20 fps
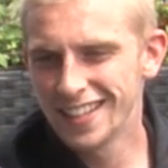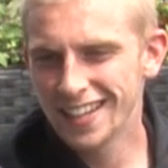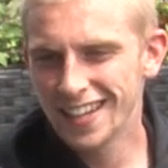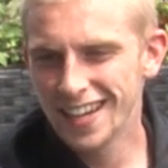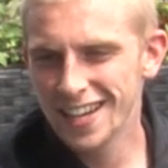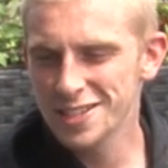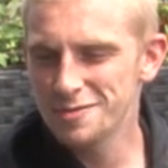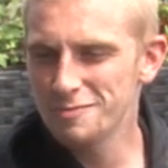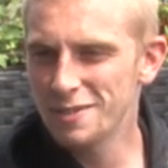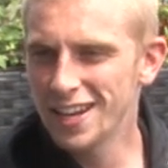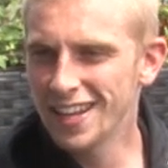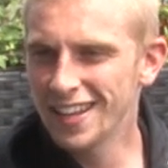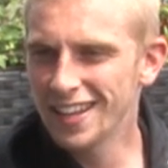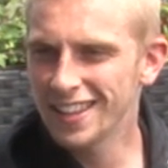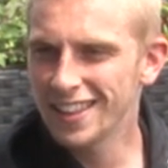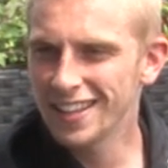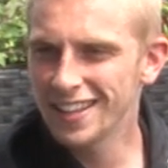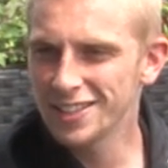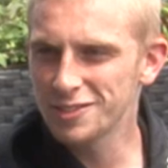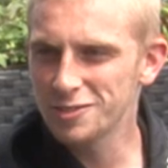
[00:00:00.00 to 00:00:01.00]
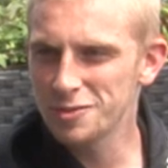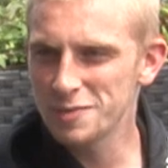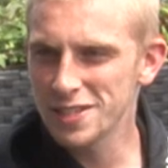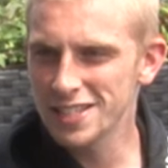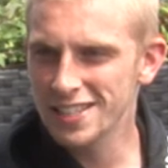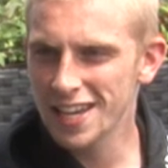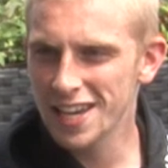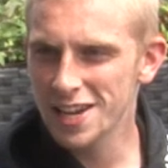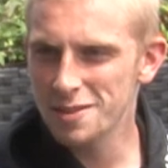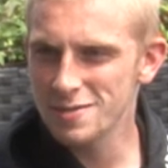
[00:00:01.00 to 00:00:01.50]
get as many things from
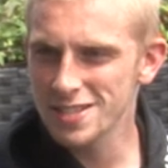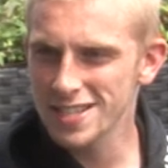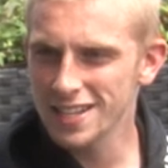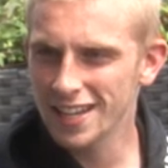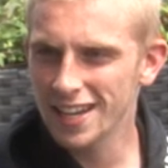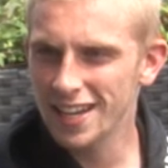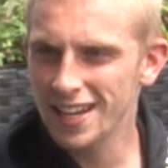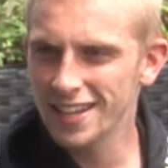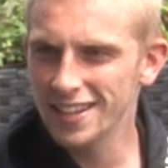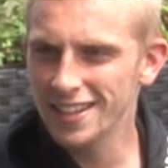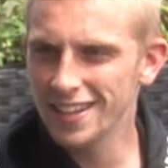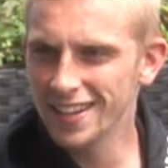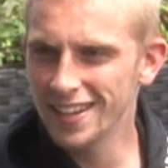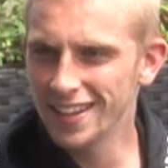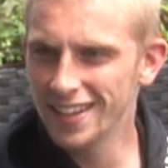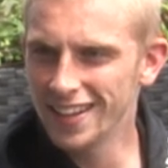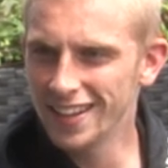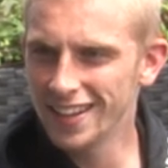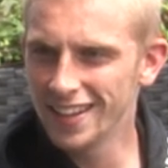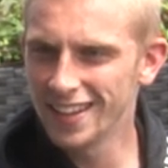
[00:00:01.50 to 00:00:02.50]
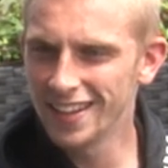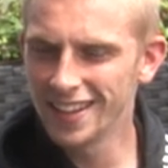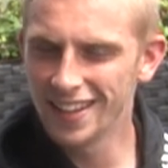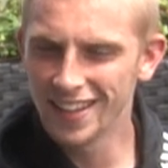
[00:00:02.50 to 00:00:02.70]
his game as I can, and uh,